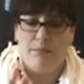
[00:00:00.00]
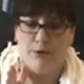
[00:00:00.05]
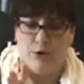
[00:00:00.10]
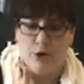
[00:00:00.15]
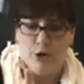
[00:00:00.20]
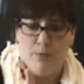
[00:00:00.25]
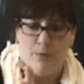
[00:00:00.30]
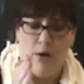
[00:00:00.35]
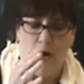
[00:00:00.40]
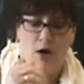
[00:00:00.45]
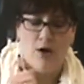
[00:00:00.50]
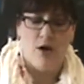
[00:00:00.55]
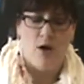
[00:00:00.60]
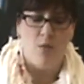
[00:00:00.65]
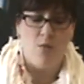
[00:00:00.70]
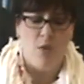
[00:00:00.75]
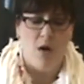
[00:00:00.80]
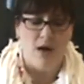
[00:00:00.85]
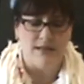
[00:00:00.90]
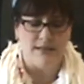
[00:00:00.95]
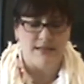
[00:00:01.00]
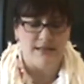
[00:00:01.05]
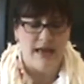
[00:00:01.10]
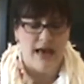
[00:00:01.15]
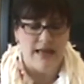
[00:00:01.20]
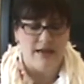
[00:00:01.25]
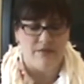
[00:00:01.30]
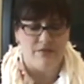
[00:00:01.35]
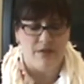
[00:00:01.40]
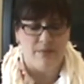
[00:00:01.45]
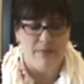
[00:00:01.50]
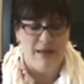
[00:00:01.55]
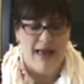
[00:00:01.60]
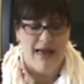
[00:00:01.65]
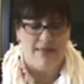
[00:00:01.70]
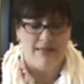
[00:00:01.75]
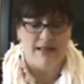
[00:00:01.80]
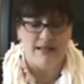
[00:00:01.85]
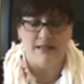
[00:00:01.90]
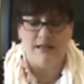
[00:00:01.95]
blue pawn on one side of the
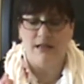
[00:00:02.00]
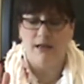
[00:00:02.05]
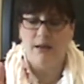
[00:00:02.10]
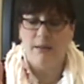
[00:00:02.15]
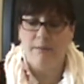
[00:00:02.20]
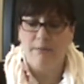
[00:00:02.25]
balance,